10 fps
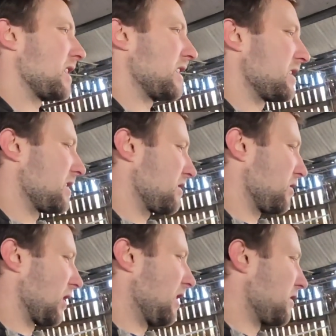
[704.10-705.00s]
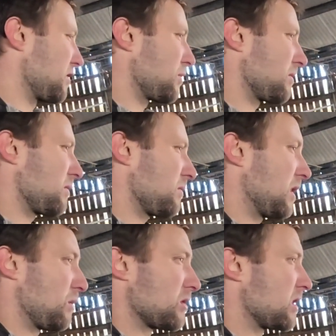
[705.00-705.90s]
size as all the others.
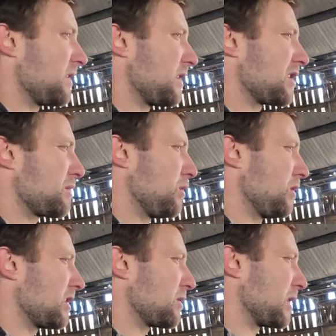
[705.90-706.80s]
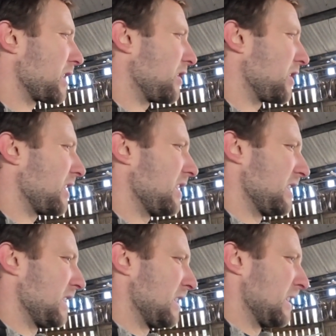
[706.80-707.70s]
Well, it wasn't even the smallest when I got it,
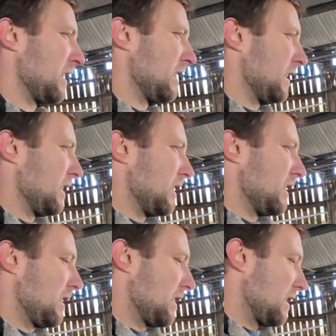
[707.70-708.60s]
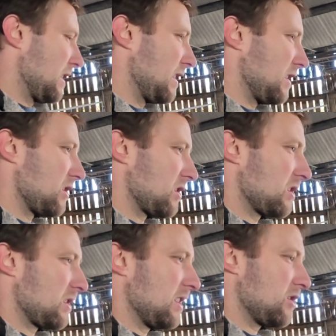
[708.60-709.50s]
and
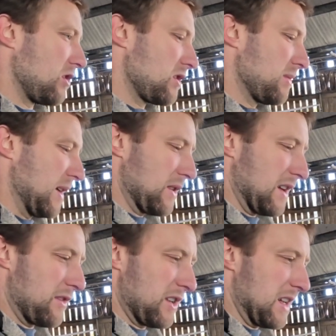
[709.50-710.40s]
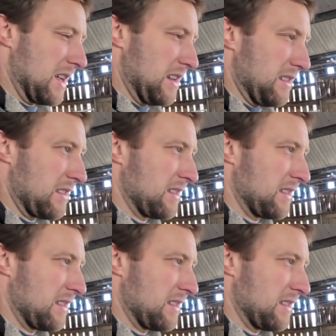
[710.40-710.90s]
it drunk milk every day.